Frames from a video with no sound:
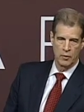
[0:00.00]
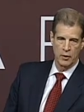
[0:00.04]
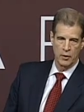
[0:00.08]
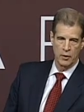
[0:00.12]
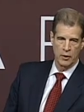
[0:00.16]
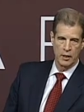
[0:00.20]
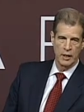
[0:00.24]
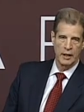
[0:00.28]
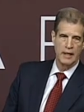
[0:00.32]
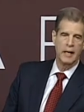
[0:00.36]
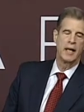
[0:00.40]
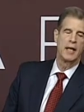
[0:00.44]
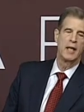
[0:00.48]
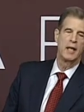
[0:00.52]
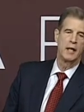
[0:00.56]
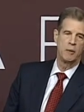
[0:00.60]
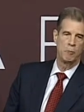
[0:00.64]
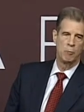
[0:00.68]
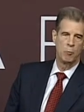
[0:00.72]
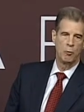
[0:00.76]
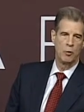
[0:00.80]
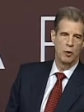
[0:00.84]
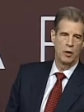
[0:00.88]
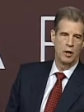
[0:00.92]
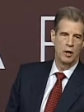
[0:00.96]
The
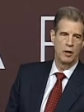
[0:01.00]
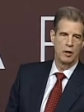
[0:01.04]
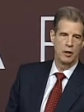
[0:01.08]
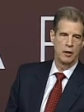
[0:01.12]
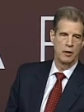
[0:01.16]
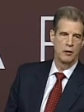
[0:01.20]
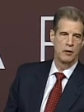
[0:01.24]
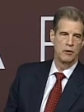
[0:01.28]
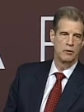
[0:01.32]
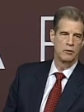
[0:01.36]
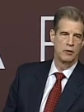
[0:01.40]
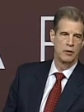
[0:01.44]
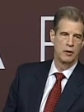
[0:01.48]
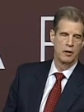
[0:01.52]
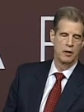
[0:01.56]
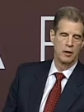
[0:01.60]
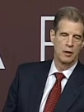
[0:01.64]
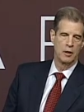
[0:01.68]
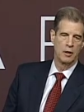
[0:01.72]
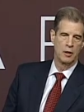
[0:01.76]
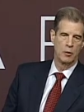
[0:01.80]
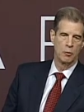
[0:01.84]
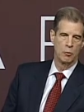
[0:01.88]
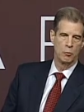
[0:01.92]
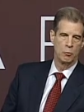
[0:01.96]
game was
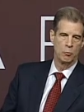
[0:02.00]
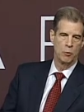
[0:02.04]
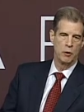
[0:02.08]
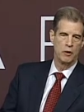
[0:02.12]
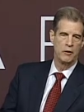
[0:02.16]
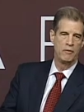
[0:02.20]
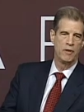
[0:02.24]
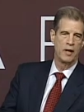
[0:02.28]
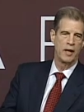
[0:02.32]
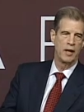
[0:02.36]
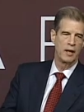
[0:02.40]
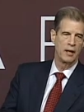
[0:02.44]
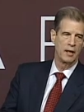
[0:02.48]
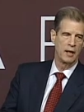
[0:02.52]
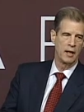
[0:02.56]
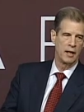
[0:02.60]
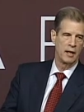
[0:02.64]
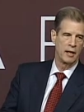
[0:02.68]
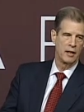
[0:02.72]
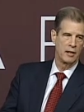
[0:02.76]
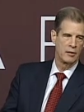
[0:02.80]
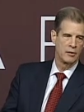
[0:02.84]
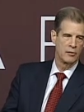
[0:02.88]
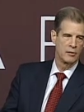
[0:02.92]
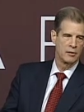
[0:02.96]

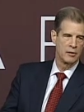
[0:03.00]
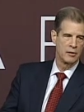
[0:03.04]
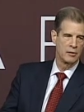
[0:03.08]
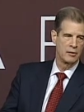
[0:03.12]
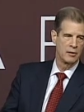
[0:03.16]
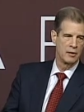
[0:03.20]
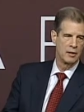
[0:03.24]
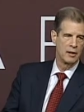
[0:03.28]
revitalize